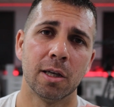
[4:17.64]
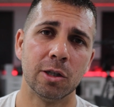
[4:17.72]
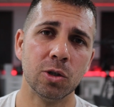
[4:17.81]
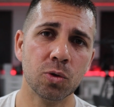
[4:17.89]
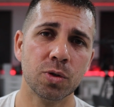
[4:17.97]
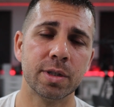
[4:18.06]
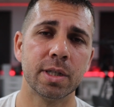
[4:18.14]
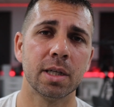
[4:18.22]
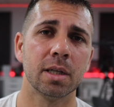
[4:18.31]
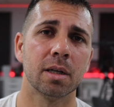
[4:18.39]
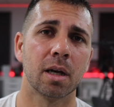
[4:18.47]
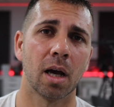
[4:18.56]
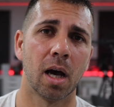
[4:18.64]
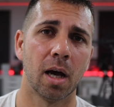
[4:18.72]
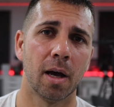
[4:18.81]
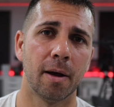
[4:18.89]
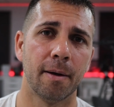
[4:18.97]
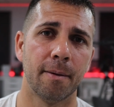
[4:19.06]
using
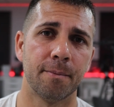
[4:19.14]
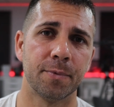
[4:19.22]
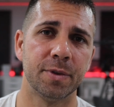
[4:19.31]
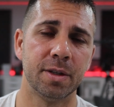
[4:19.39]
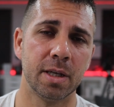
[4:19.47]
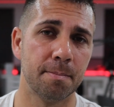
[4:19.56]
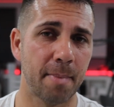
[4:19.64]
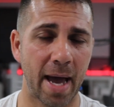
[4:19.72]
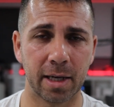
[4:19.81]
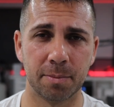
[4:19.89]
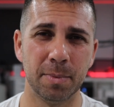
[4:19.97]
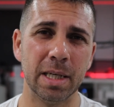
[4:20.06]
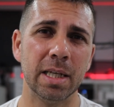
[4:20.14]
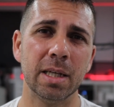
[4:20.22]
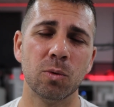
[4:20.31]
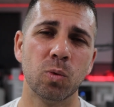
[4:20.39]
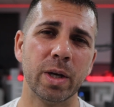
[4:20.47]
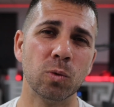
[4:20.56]
uh, the Mac Mini
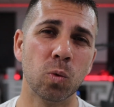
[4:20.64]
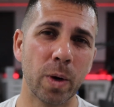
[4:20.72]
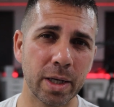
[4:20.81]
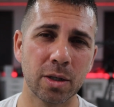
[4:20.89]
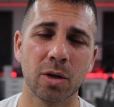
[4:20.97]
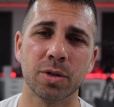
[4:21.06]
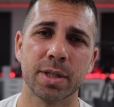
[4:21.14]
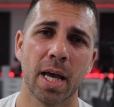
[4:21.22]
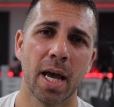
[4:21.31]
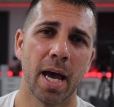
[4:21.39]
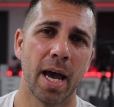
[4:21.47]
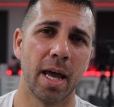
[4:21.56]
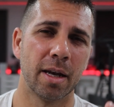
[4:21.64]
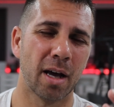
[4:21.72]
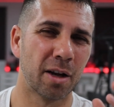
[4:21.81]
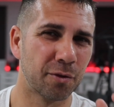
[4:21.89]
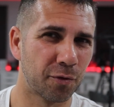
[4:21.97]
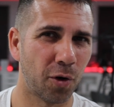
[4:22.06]
with Windows and
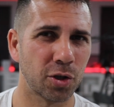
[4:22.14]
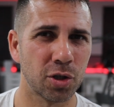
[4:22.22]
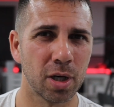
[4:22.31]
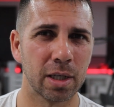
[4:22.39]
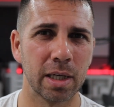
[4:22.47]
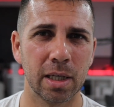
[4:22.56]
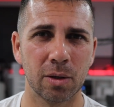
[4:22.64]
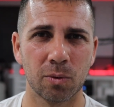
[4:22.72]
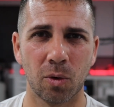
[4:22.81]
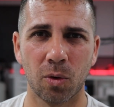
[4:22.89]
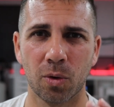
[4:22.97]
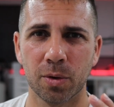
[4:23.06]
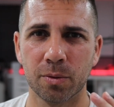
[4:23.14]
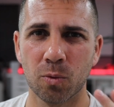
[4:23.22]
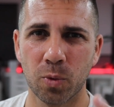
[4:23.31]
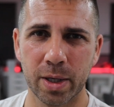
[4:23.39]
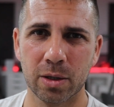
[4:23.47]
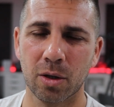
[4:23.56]
unfortunately on
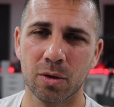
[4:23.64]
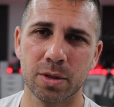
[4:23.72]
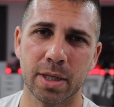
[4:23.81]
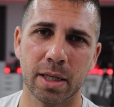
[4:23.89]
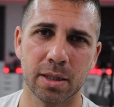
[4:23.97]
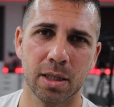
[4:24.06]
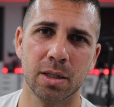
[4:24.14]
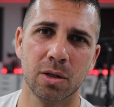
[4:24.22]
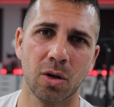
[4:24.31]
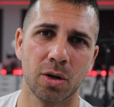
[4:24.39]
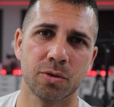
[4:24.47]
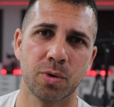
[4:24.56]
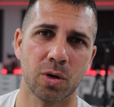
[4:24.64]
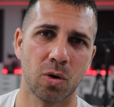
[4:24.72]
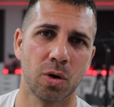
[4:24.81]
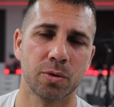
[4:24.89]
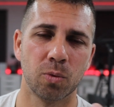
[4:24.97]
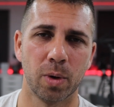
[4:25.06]
Windows I did not
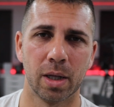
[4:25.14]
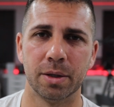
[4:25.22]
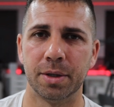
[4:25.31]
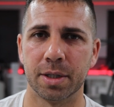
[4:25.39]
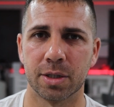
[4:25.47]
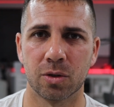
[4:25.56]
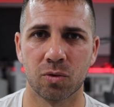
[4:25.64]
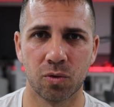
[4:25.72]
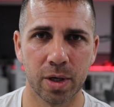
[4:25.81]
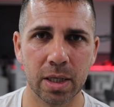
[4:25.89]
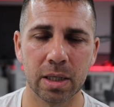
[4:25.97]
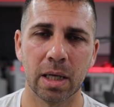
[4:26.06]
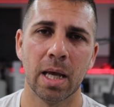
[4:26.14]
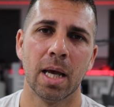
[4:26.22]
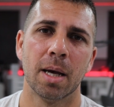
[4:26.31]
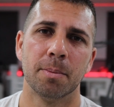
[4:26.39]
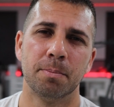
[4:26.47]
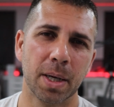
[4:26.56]
record well the screen
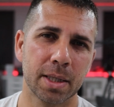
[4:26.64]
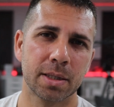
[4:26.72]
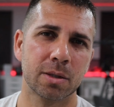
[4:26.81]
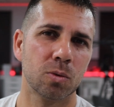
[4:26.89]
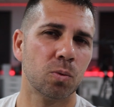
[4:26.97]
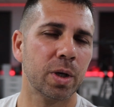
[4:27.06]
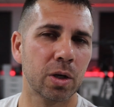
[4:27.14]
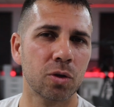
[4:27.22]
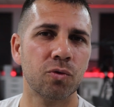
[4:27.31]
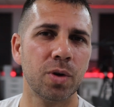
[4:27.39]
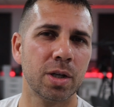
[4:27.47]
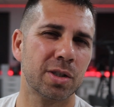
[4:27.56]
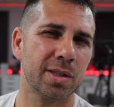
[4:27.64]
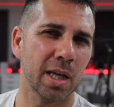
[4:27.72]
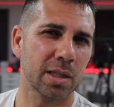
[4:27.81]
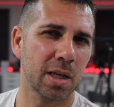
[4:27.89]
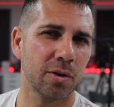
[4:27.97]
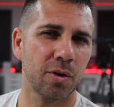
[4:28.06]
but we could reach
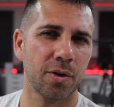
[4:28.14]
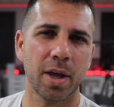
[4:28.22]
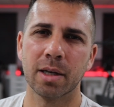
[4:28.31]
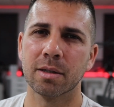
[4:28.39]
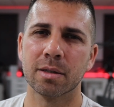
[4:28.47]
600 and